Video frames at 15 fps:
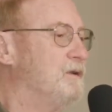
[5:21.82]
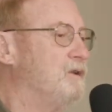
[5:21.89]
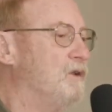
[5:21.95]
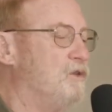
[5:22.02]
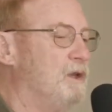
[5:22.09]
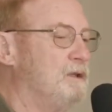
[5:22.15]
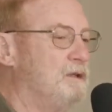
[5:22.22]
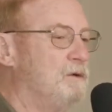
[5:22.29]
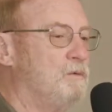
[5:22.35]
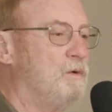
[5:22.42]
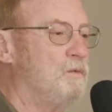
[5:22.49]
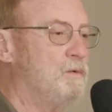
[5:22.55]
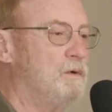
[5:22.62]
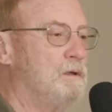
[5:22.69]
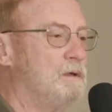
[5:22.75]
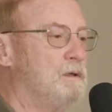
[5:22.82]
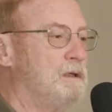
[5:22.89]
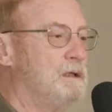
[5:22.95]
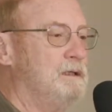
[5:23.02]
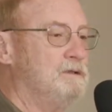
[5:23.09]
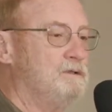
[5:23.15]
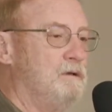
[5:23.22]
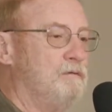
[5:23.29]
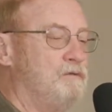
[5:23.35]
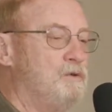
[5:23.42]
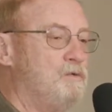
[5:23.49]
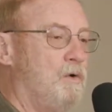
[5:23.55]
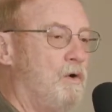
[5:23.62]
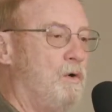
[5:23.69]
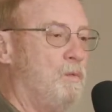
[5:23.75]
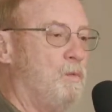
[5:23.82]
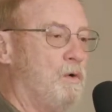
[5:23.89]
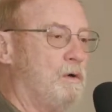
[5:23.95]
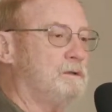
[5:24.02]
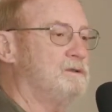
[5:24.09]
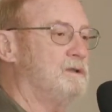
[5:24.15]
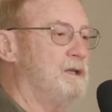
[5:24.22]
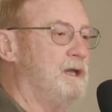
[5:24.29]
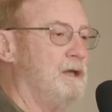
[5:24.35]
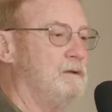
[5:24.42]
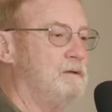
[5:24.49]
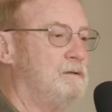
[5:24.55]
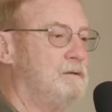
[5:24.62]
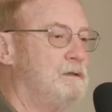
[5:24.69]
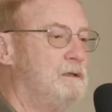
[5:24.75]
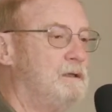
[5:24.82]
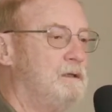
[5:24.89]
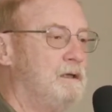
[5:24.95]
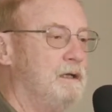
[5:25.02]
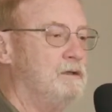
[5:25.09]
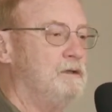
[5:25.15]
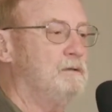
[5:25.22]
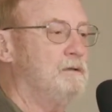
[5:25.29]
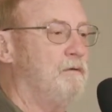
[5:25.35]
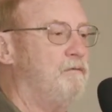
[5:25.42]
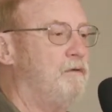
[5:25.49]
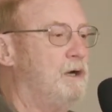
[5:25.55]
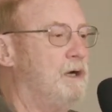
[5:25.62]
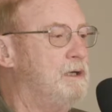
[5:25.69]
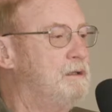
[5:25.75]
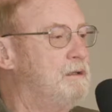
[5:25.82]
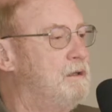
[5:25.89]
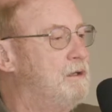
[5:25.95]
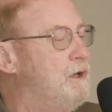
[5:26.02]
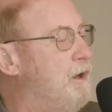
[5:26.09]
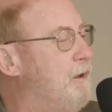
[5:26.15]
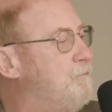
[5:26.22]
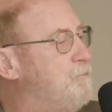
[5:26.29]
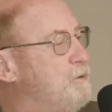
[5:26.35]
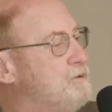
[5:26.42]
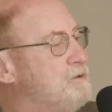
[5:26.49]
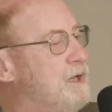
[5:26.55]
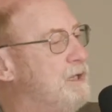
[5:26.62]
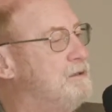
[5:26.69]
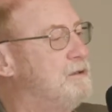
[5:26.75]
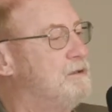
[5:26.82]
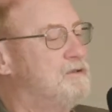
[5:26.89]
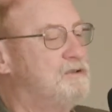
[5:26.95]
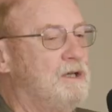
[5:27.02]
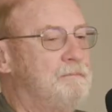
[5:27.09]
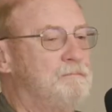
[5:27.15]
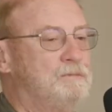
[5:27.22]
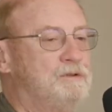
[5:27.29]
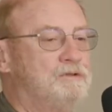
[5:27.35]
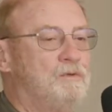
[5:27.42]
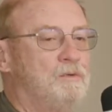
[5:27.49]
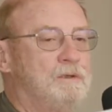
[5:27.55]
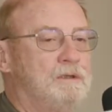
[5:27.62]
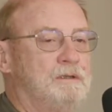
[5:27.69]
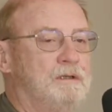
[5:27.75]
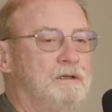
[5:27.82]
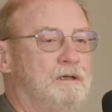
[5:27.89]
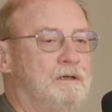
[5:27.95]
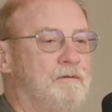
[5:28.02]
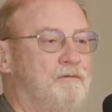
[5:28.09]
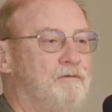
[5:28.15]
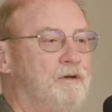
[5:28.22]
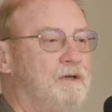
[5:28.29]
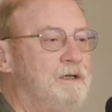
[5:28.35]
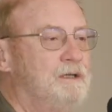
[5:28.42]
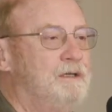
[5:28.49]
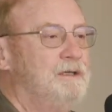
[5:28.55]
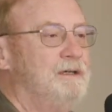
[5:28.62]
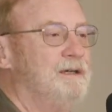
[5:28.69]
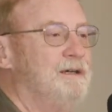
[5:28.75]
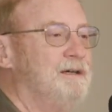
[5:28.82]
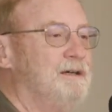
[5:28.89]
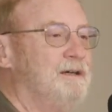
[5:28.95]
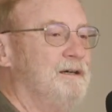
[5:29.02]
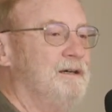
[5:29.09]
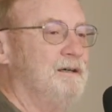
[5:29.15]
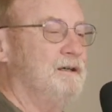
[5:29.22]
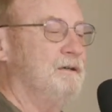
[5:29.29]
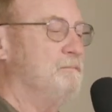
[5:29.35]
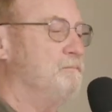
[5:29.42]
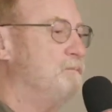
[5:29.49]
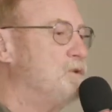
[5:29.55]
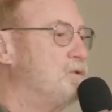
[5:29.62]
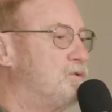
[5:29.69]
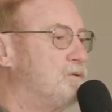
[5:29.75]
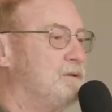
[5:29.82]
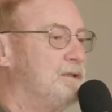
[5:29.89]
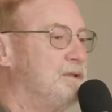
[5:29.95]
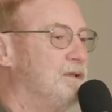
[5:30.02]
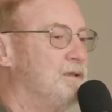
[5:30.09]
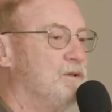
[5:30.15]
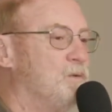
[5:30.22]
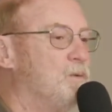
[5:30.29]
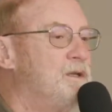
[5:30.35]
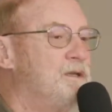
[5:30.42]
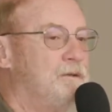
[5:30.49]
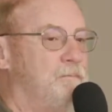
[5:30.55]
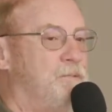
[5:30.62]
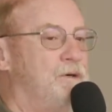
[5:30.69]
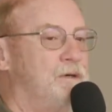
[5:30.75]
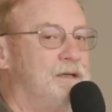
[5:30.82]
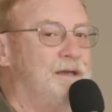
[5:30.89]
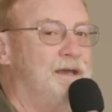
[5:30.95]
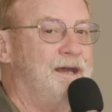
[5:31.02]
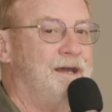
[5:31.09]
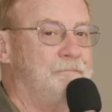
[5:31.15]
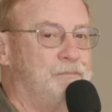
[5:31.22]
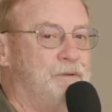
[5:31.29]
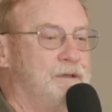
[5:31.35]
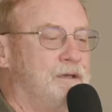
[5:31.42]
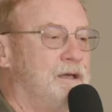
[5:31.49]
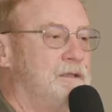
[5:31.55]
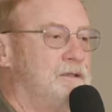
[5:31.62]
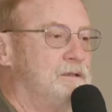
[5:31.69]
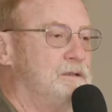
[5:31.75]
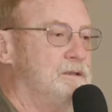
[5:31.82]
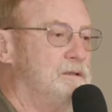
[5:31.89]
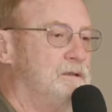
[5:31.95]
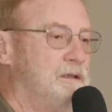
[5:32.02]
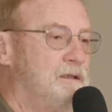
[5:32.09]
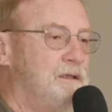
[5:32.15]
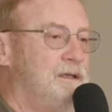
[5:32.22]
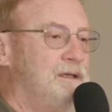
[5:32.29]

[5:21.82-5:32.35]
The thing that will work is if you all work together and unify and present some sort of uh, mutually agreed upon application